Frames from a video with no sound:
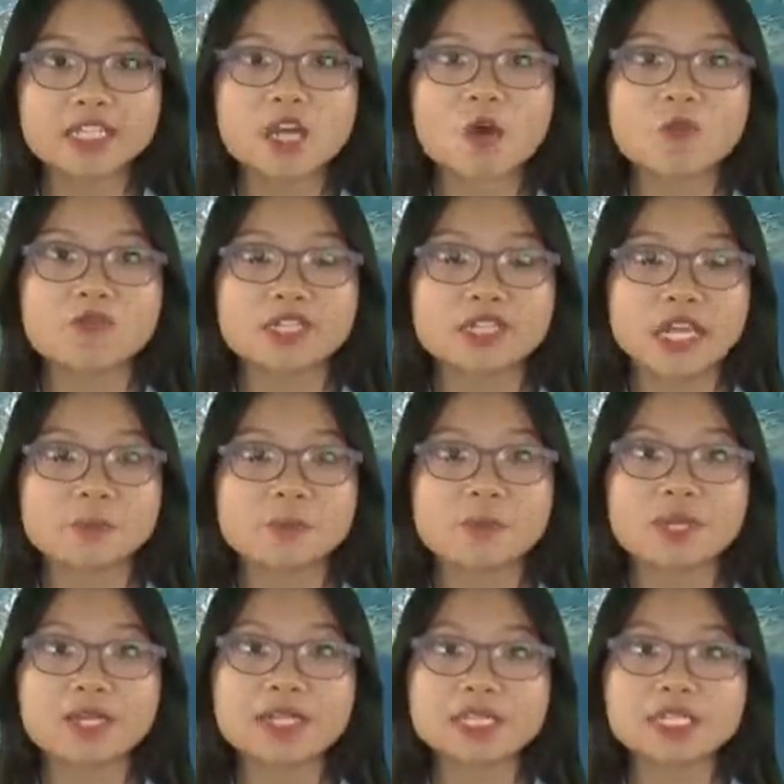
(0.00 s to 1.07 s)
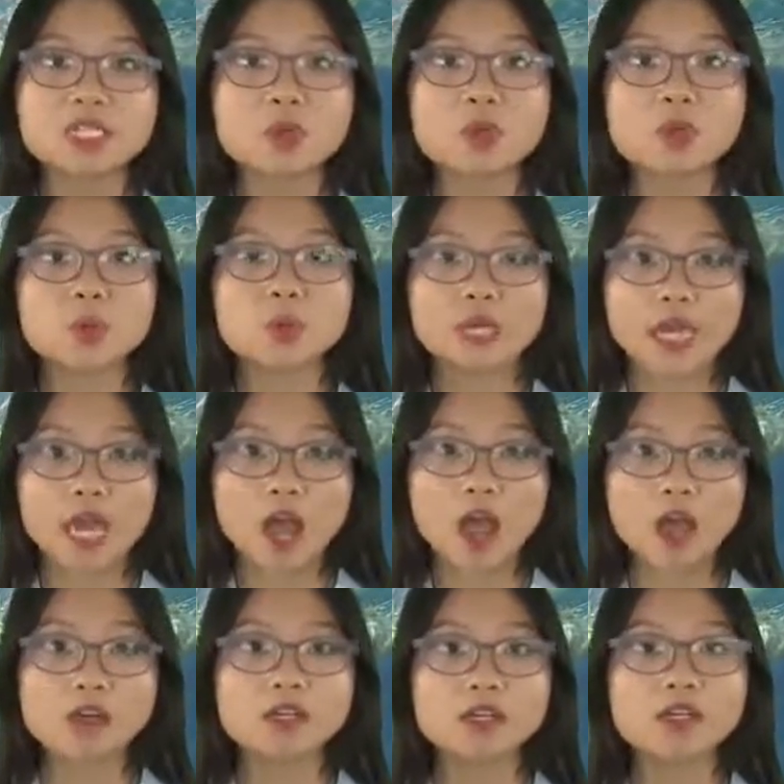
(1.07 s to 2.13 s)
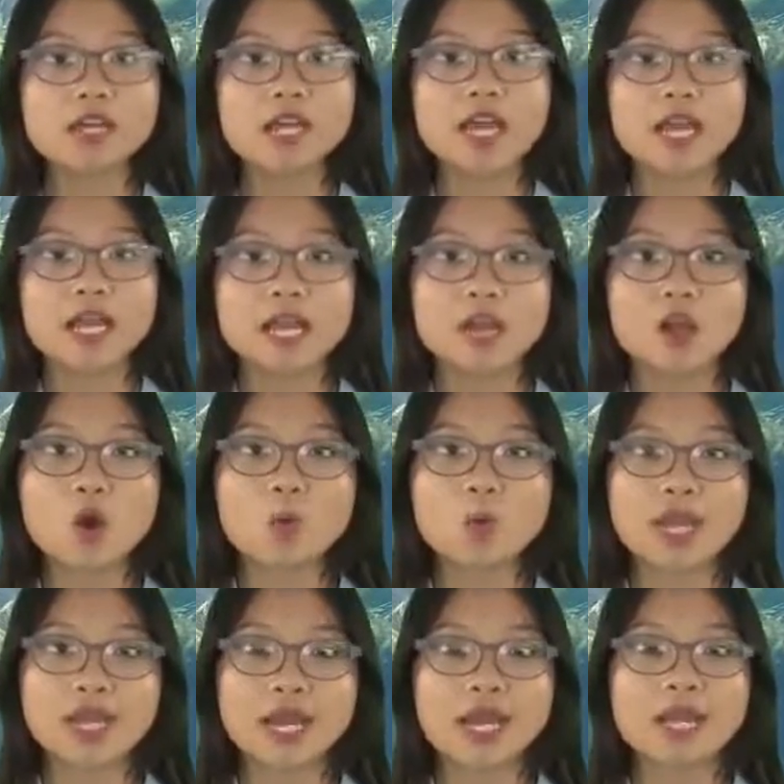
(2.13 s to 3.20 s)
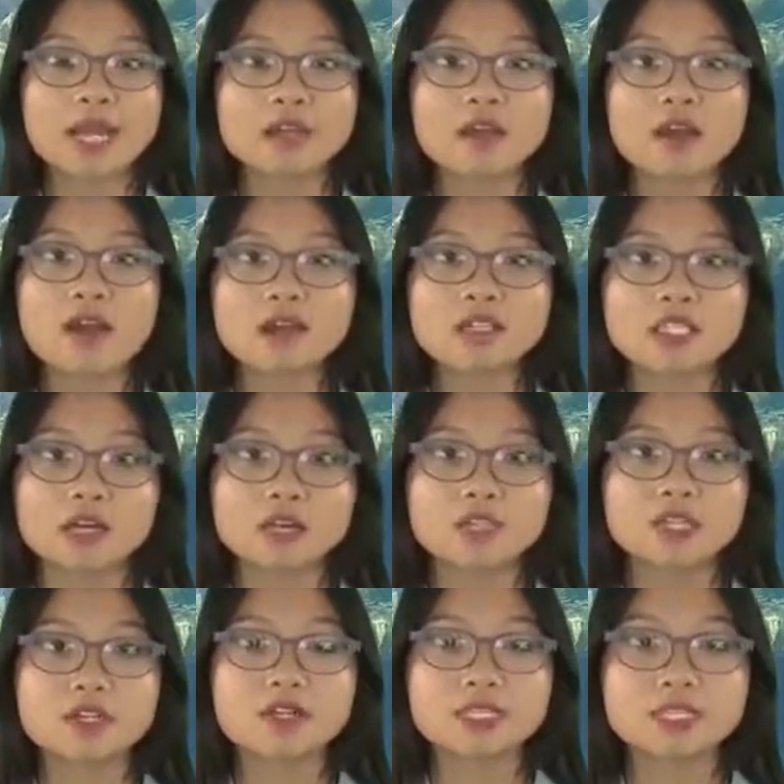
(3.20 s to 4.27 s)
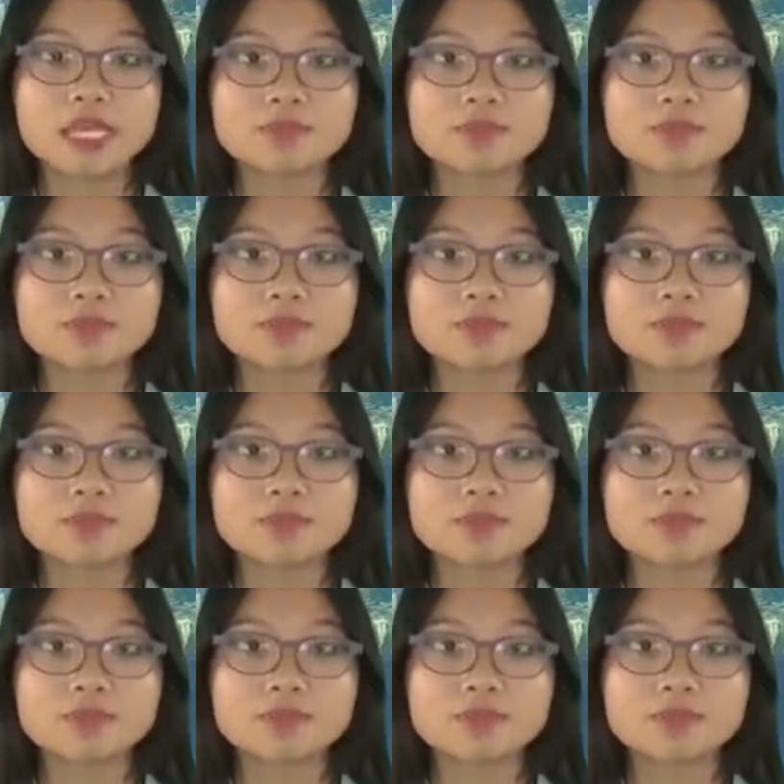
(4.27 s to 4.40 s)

When the timer goes off, that's one set. Do up to three sets.